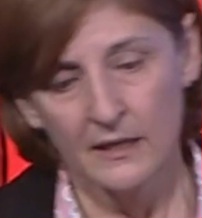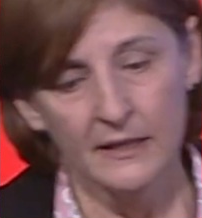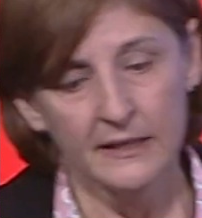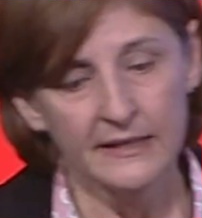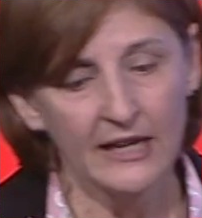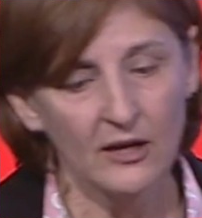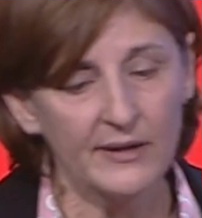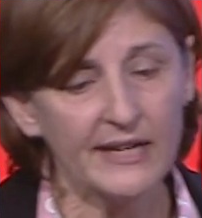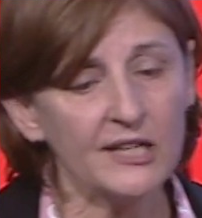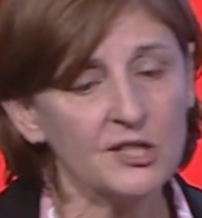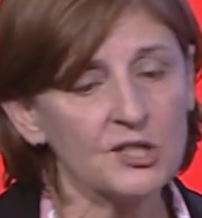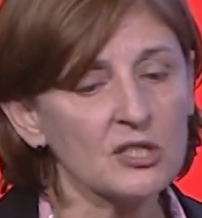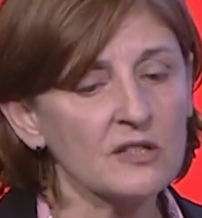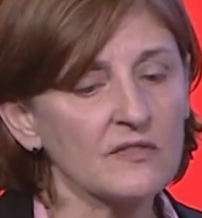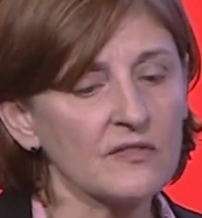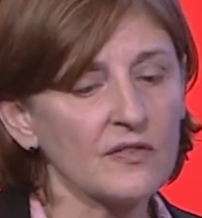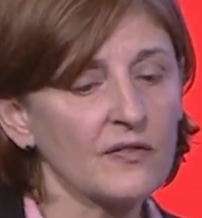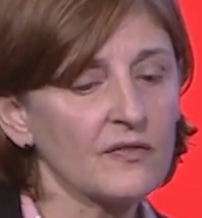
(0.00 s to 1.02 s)
Now, each
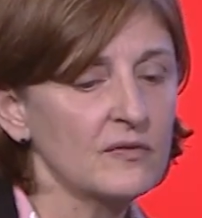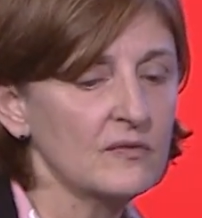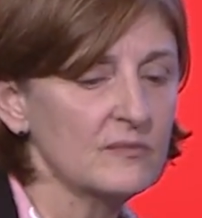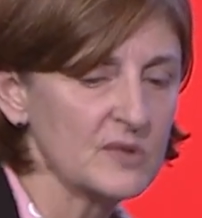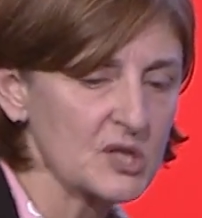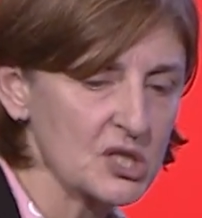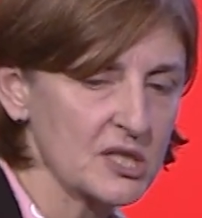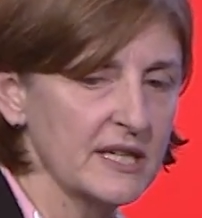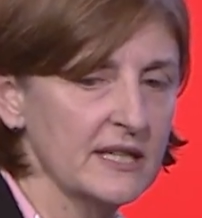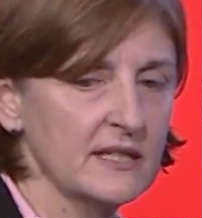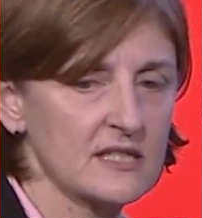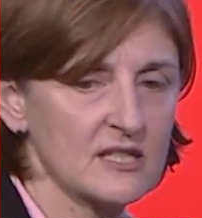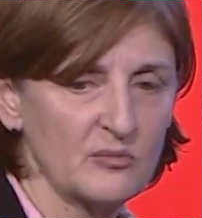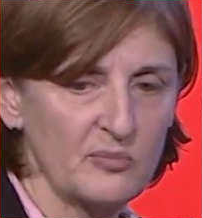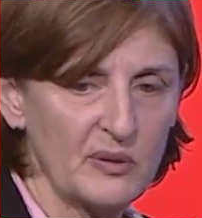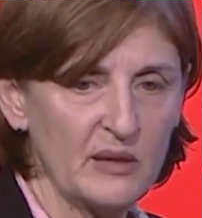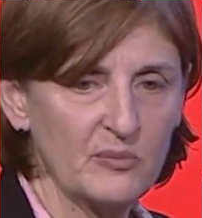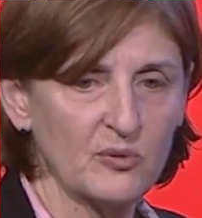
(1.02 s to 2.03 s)
of machines
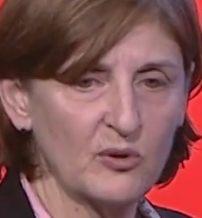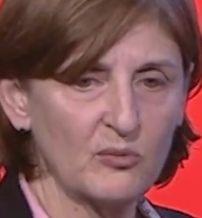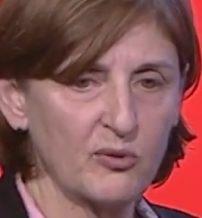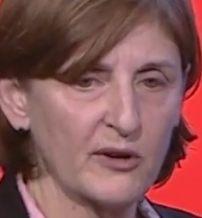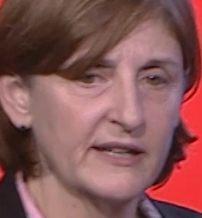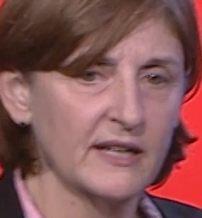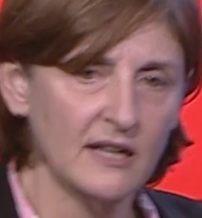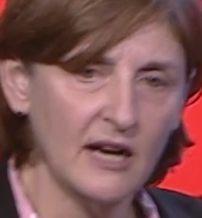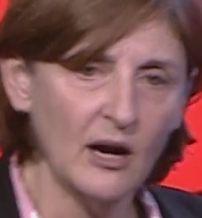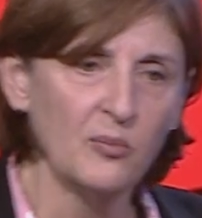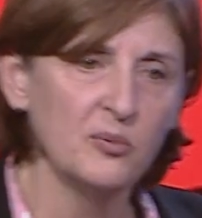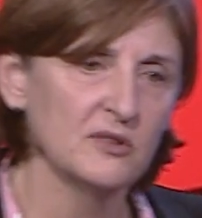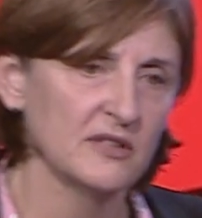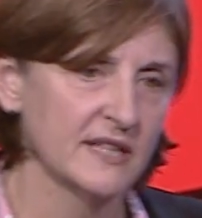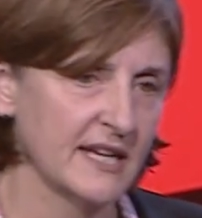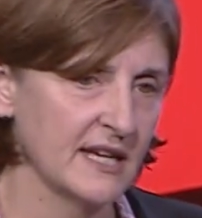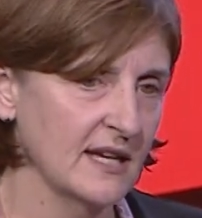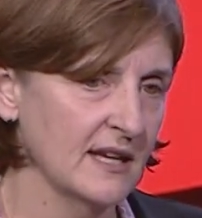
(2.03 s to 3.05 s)
and people bring a couple
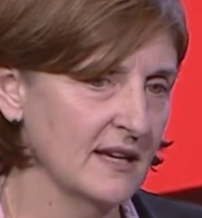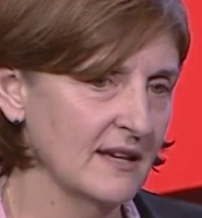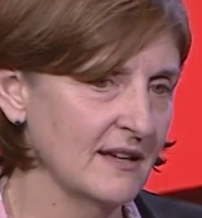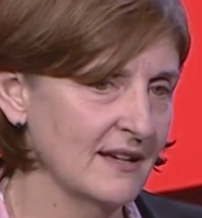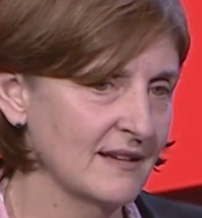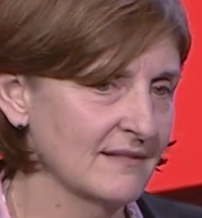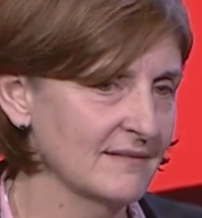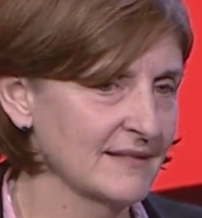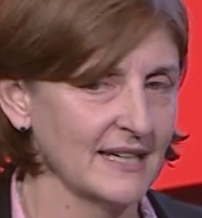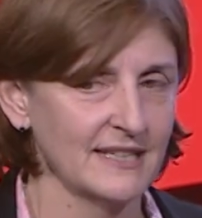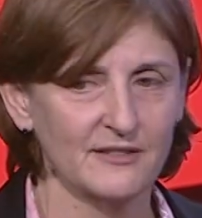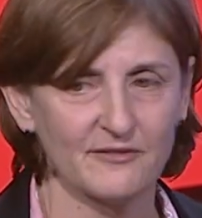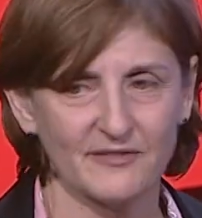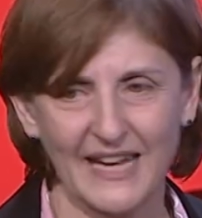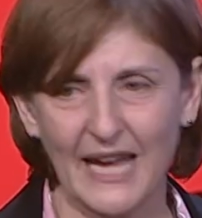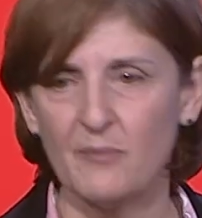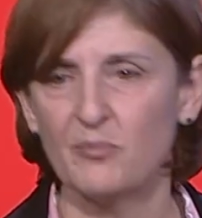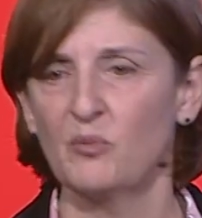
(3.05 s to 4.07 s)
of key kind of
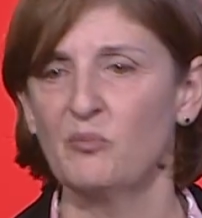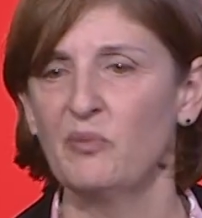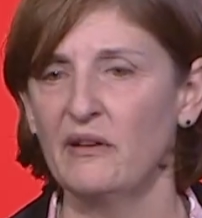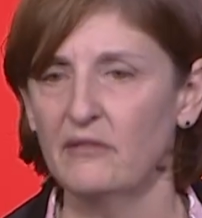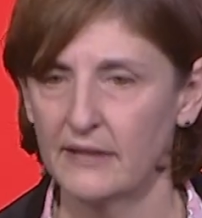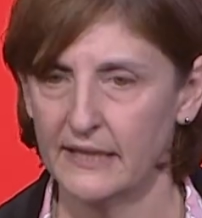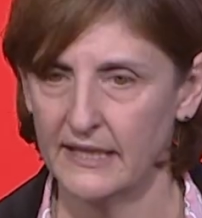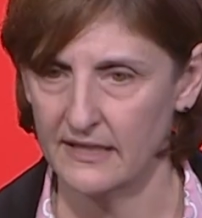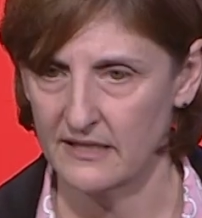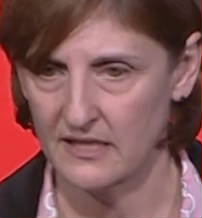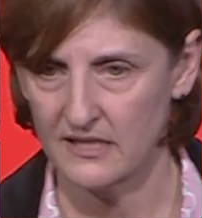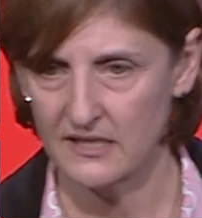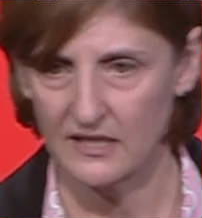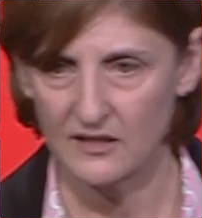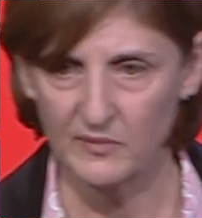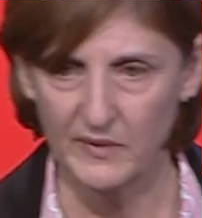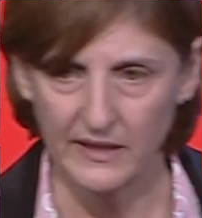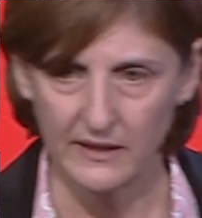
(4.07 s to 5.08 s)
capabilities to
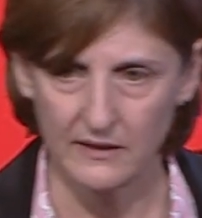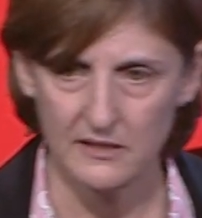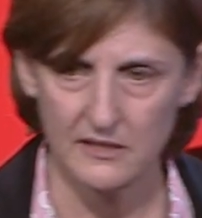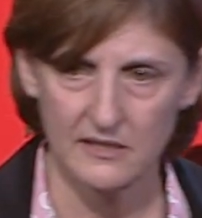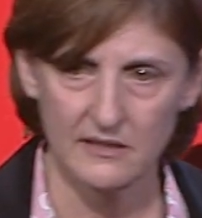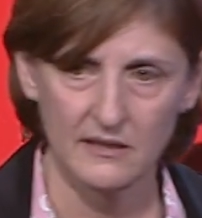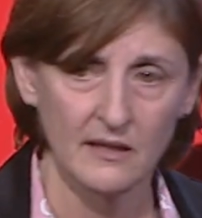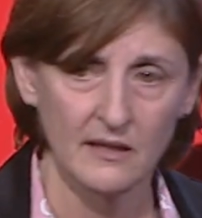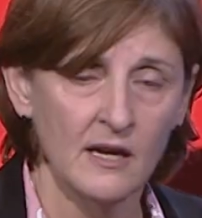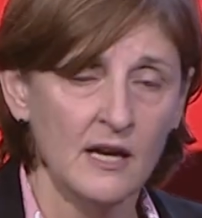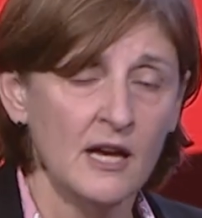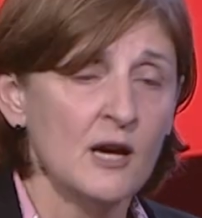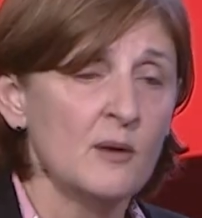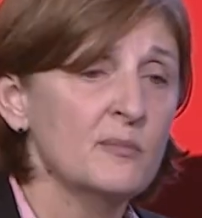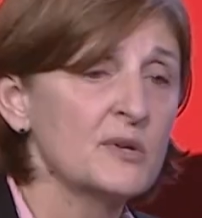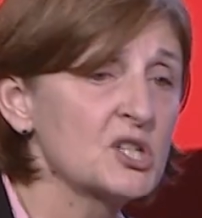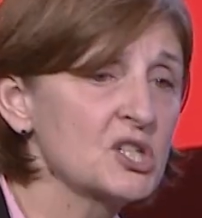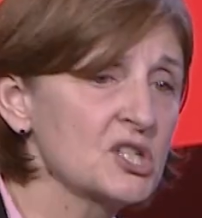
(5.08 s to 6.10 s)
the mix.
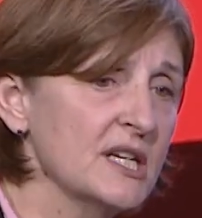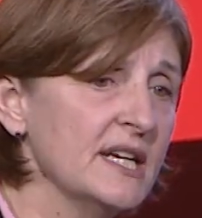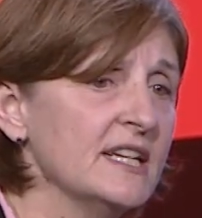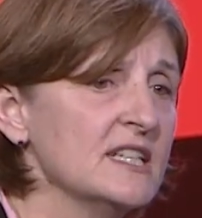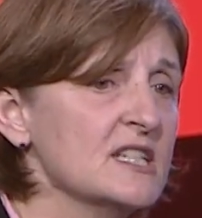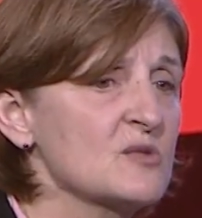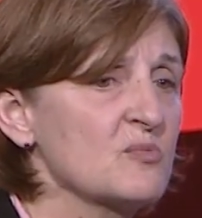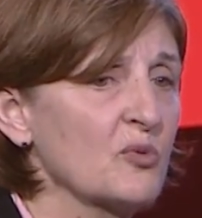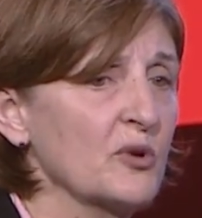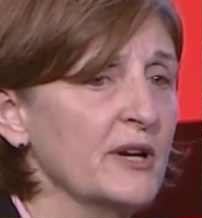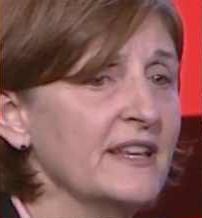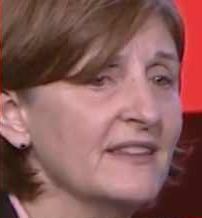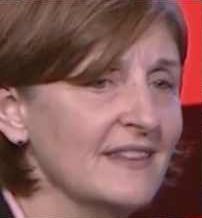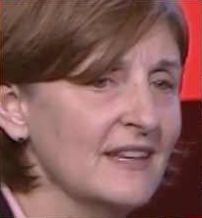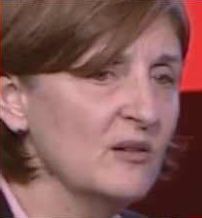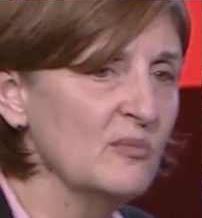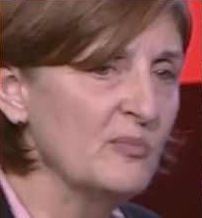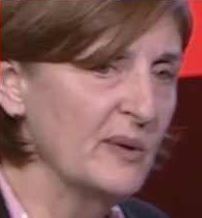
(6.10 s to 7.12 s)
Machines bring
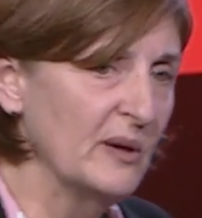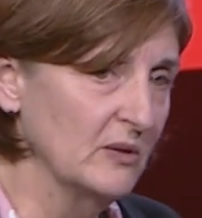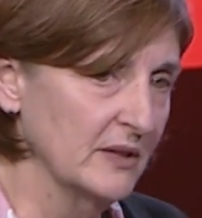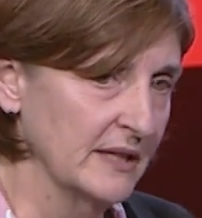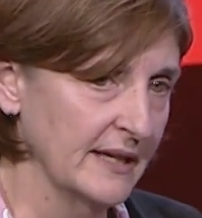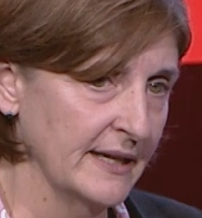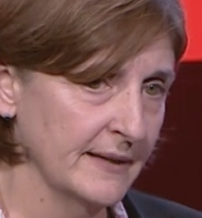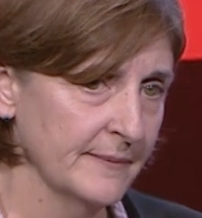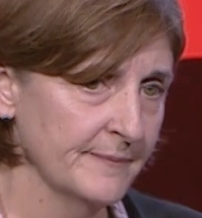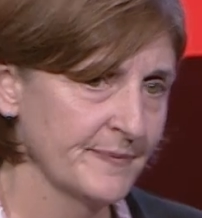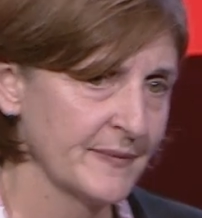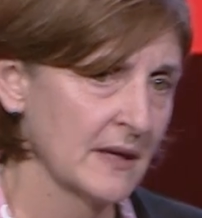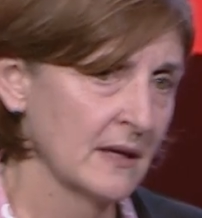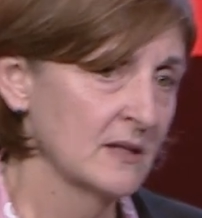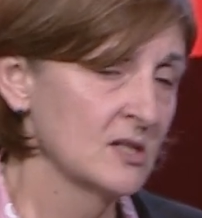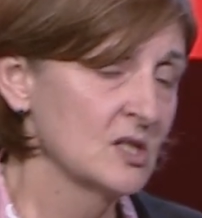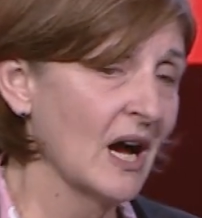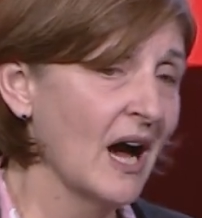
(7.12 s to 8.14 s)
the ability
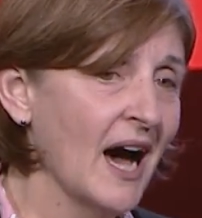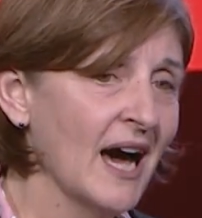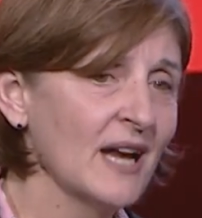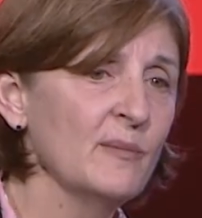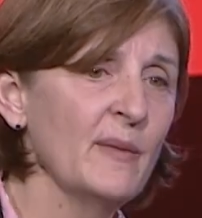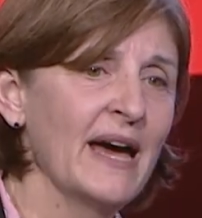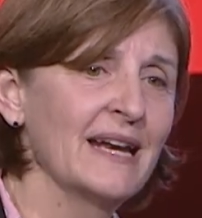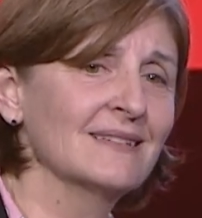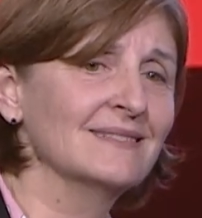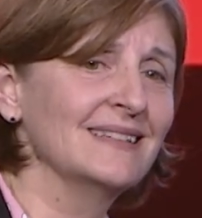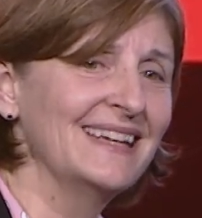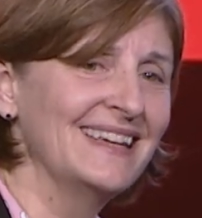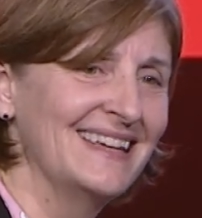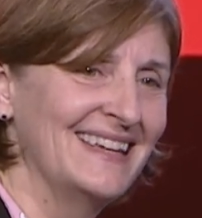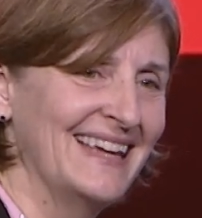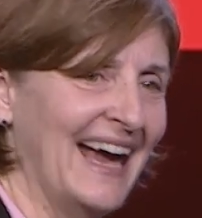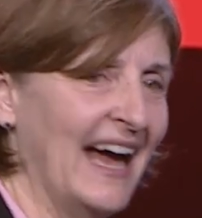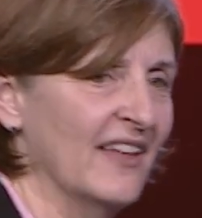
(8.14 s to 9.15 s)
to automatically
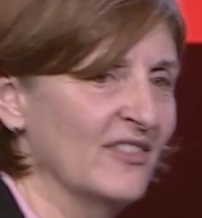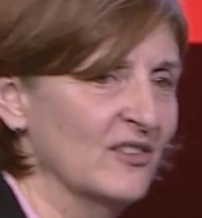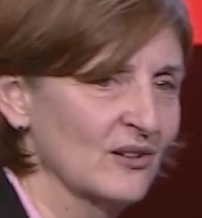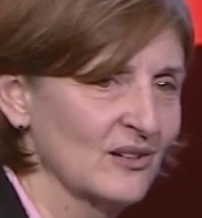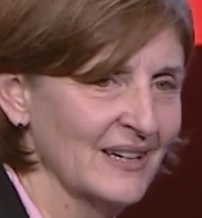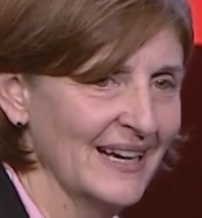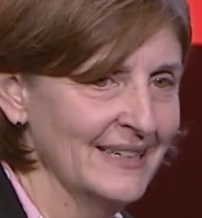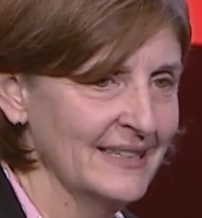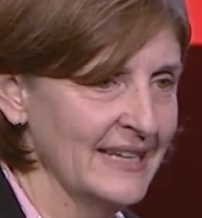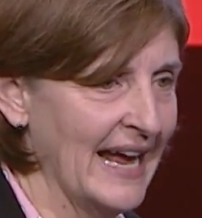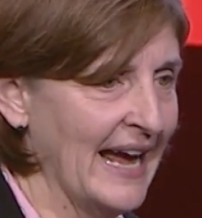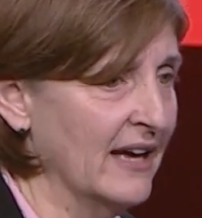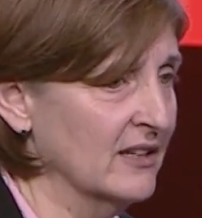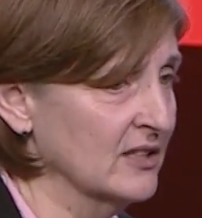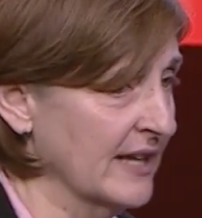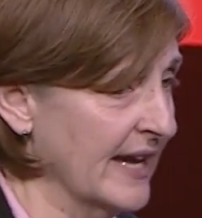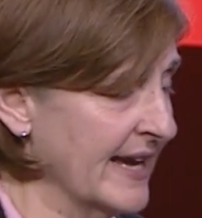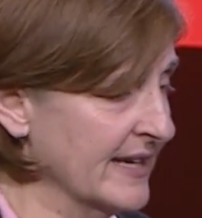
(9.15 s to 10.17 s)
gather and
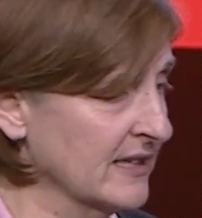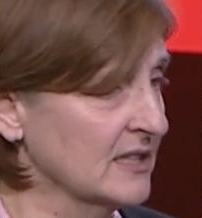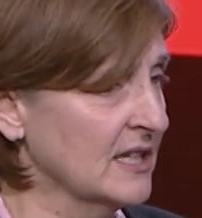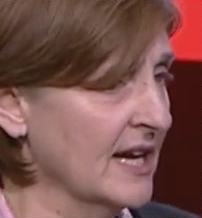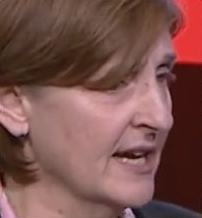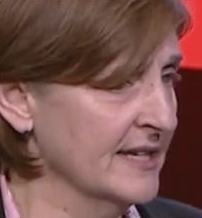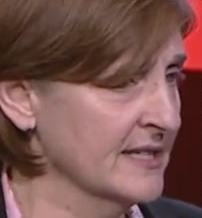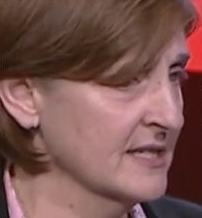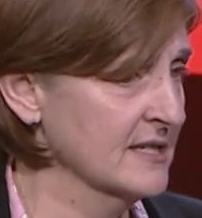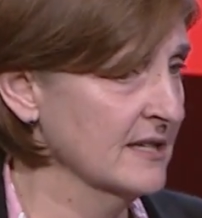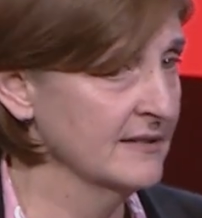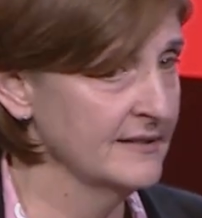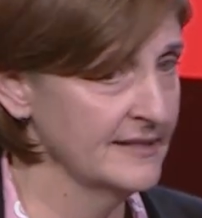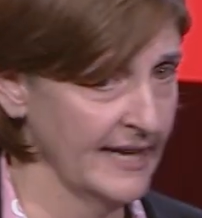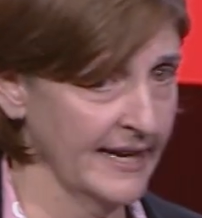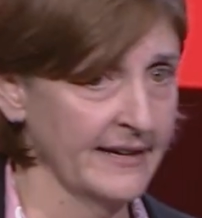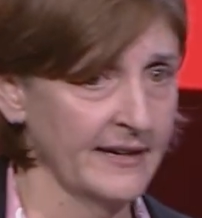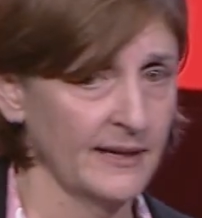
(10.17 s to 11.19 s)
analyze
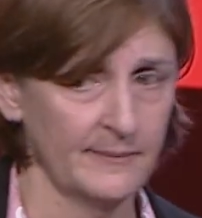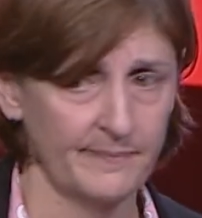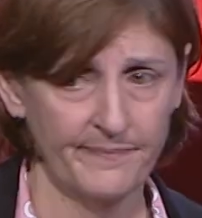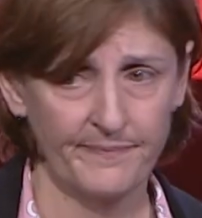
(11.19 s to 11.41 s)
data.